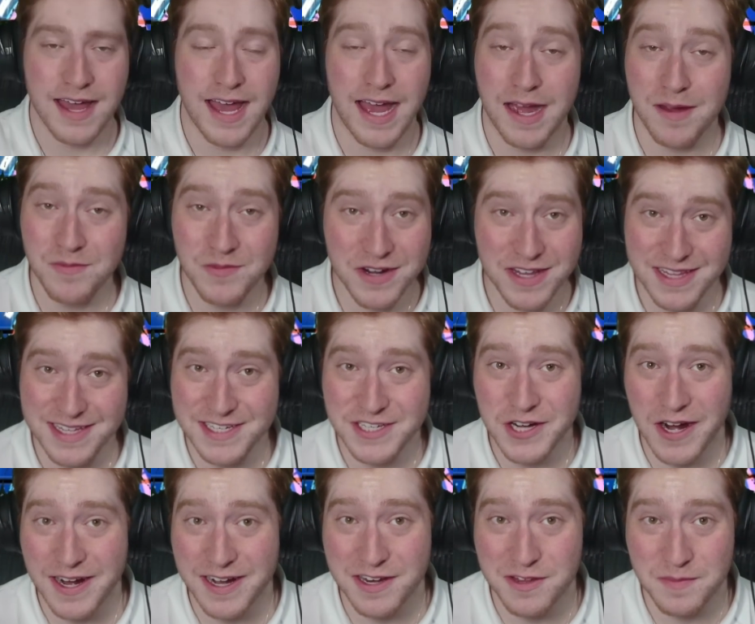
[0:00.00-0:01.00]
I'm really
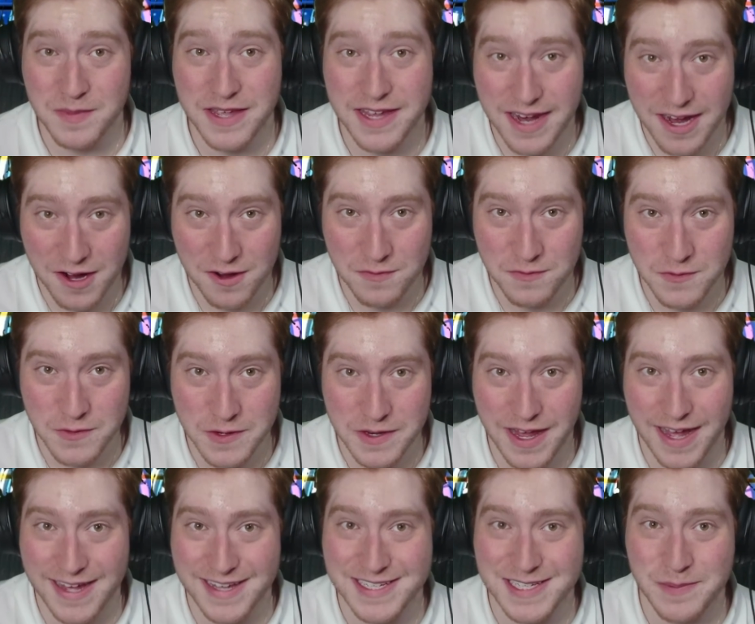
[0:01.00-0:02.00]
trying to be careful
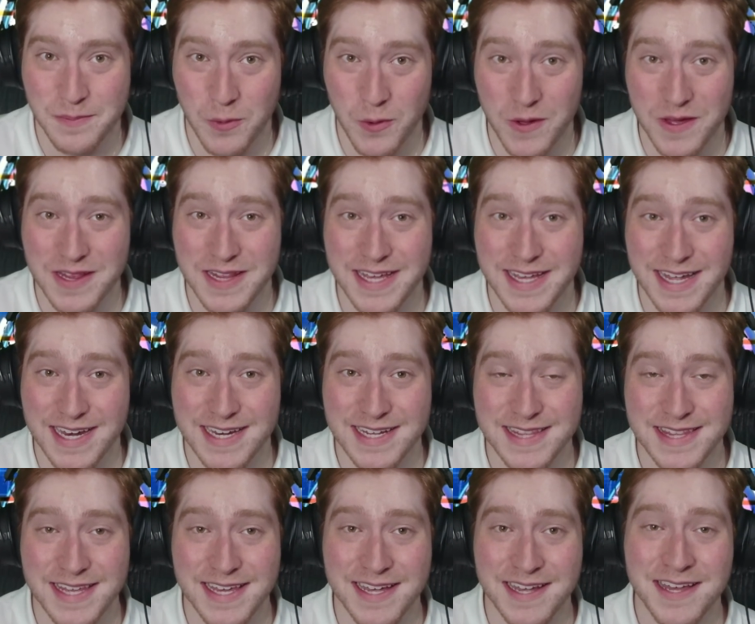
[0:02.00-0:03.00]
not spoiling
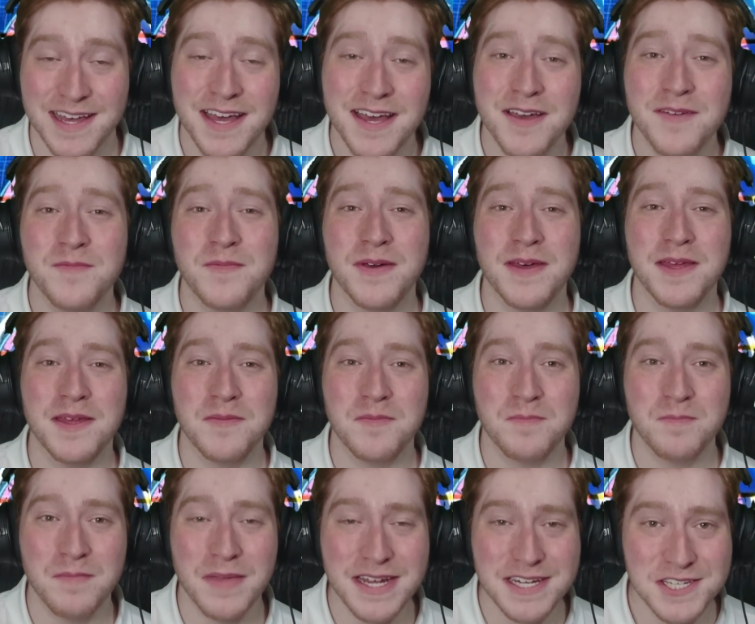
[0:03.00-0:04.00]
anything, but
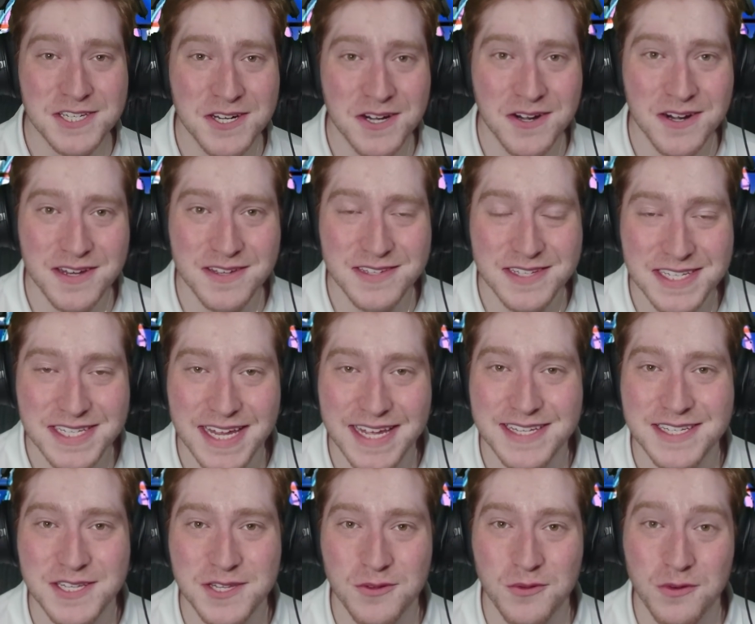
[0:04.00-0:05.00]
make sure you
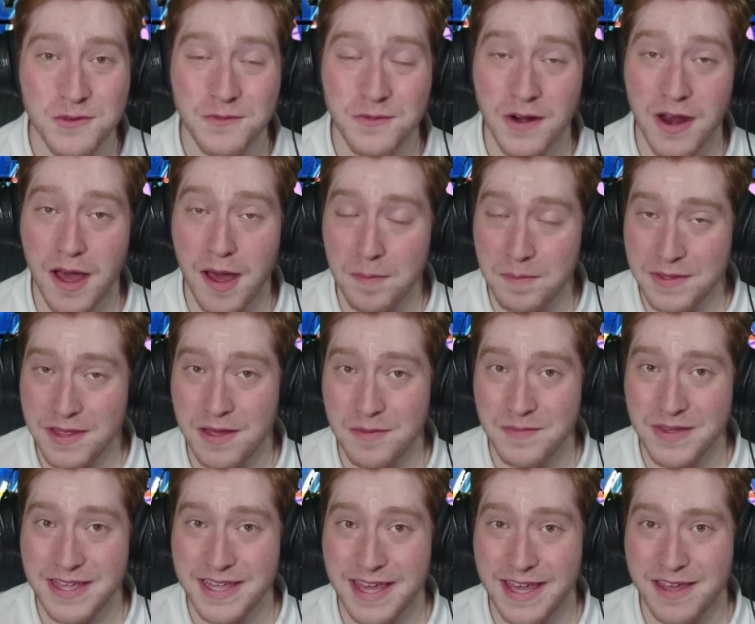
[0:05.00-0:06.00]
stay tuned for
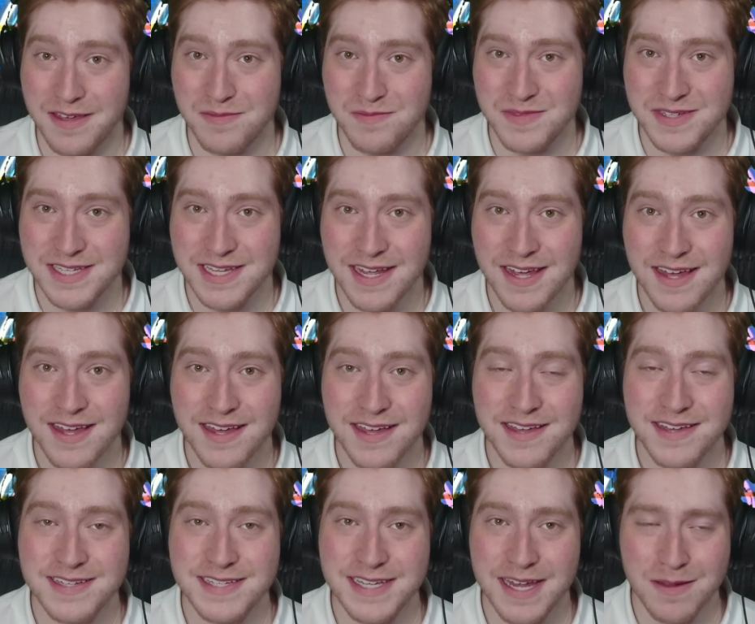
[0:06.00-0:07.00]
upcoming games,
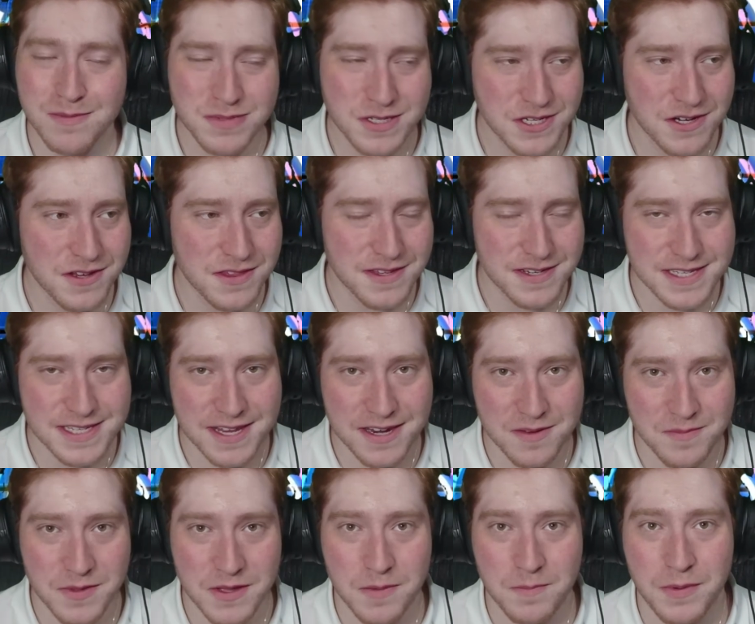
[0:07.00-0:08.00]
because I'm sure there's going
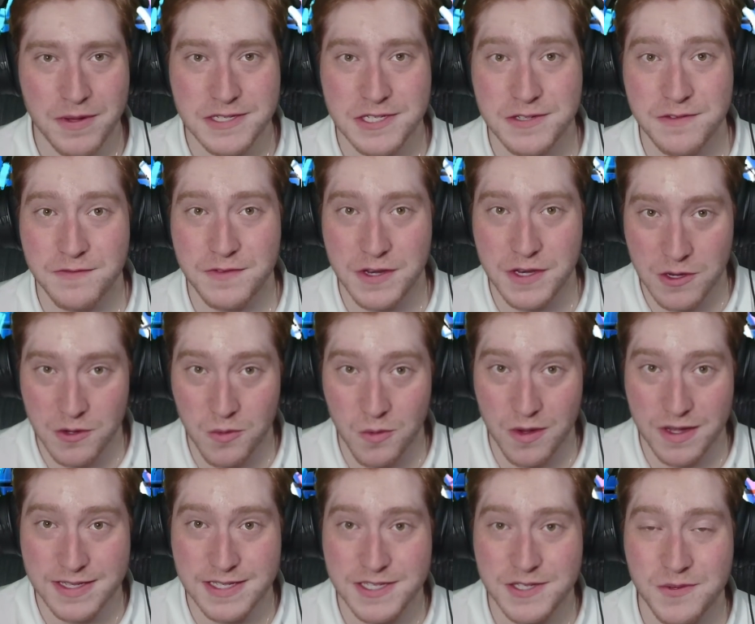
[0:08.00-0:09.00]
to be a bunch of new
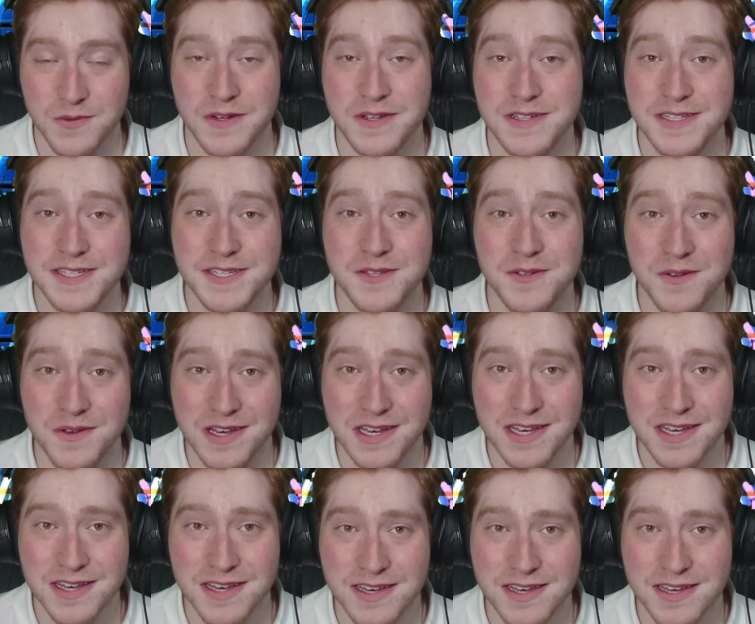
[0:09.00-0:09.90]
ones real soon.